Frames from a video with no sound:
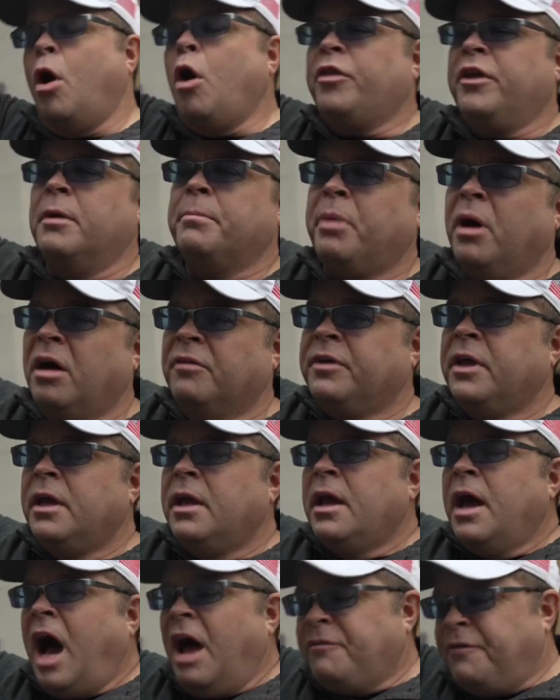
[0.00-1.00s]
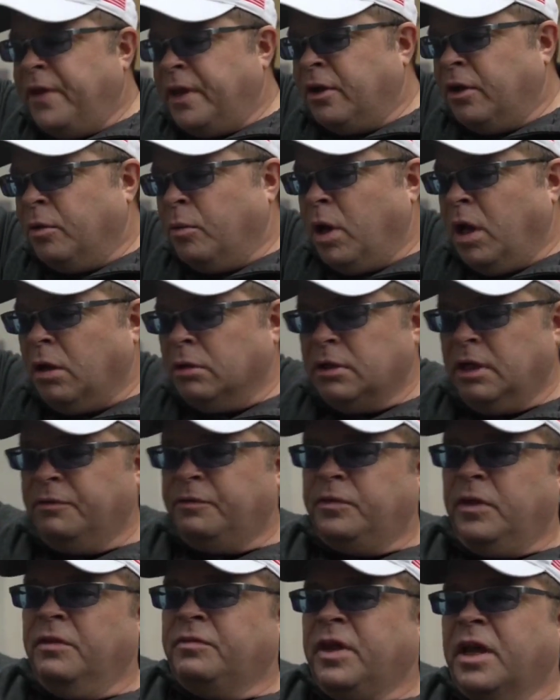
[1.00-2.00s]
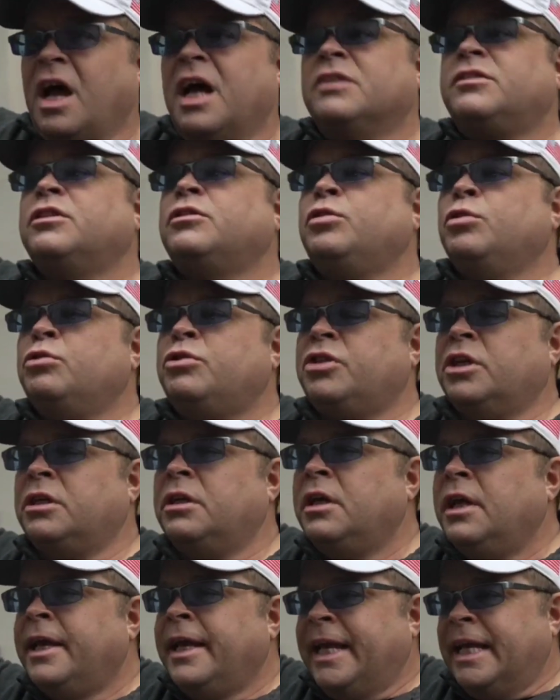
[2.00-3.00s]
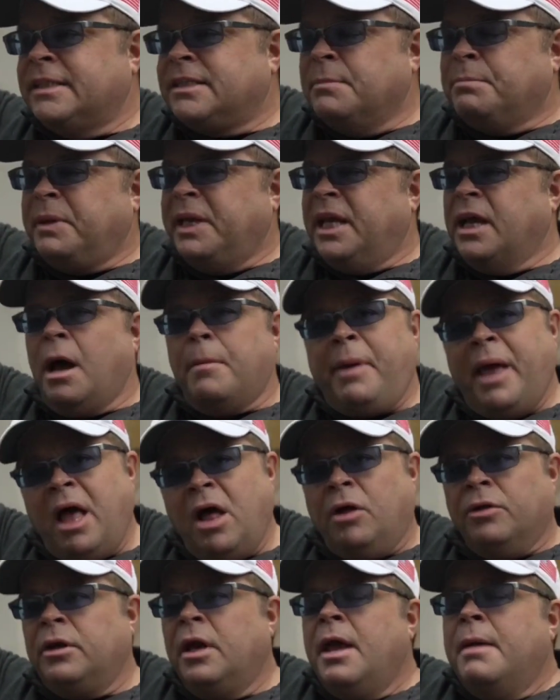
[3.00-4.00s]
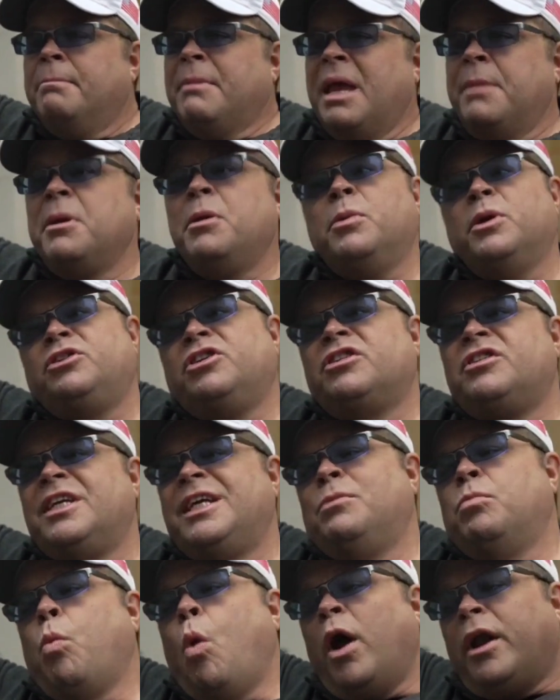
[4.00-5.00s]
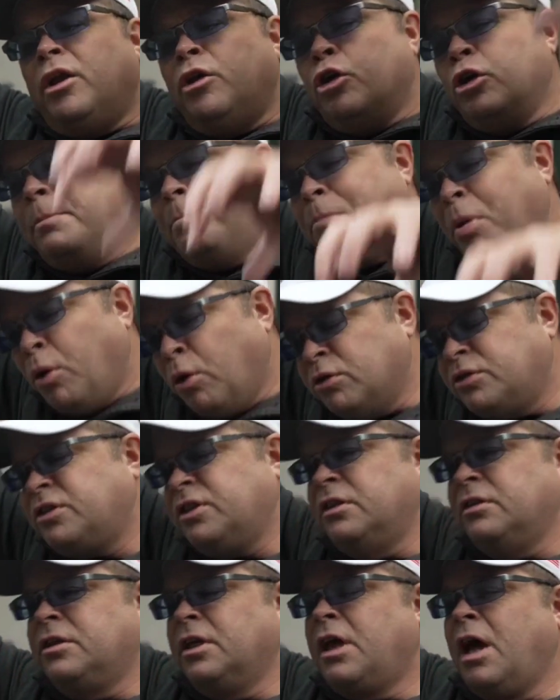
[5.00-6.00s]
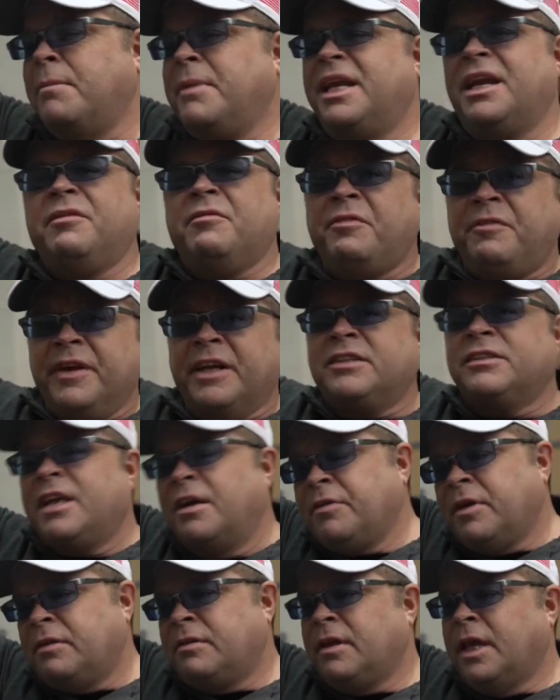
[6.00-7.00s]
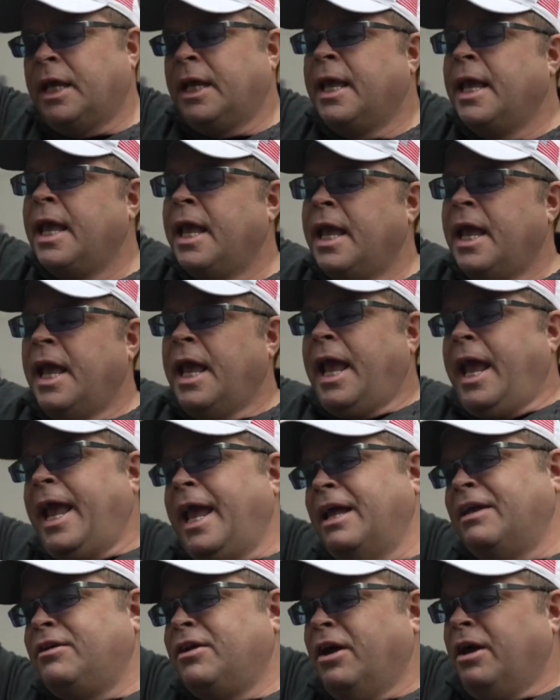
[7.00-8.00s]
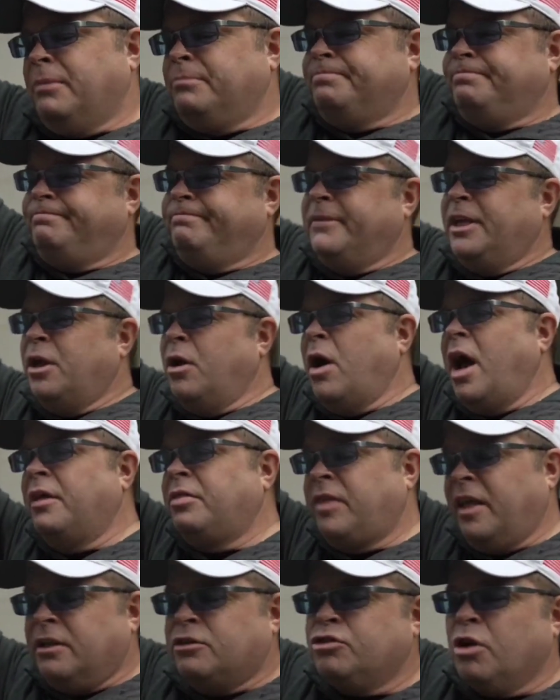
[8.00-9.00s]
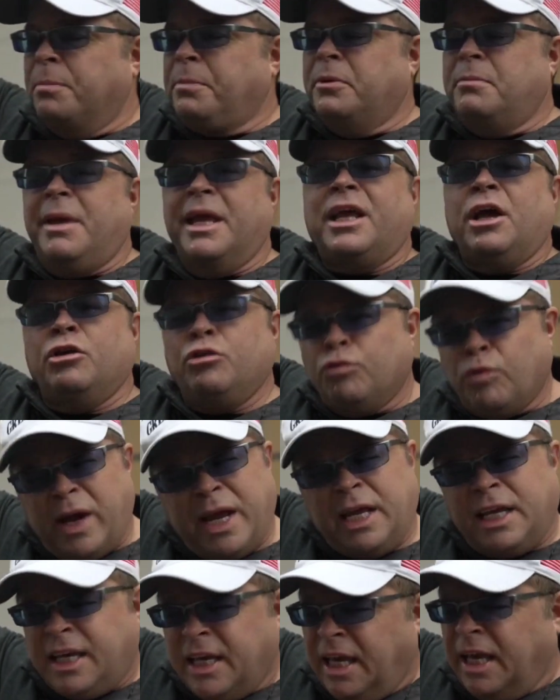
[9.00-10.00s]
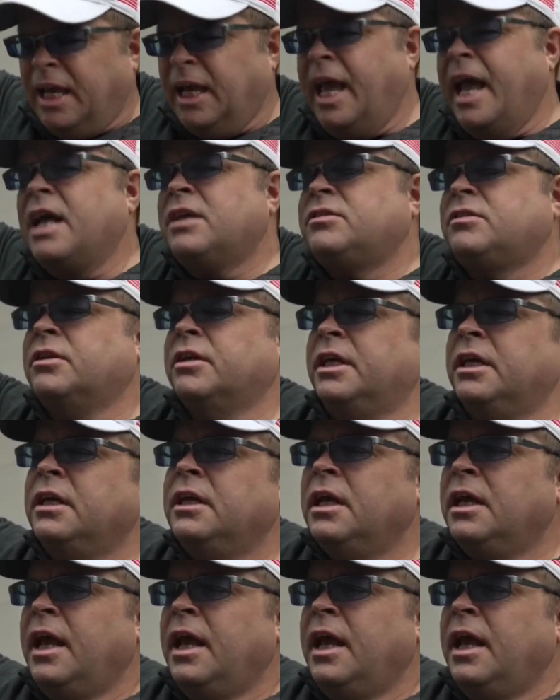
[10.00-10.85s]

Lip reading: all the above, I figure, well, if the Constitution isn't being upheld, maybe we just need one good person to come in and fix everything. And, I think Trump would make a great king, excellent.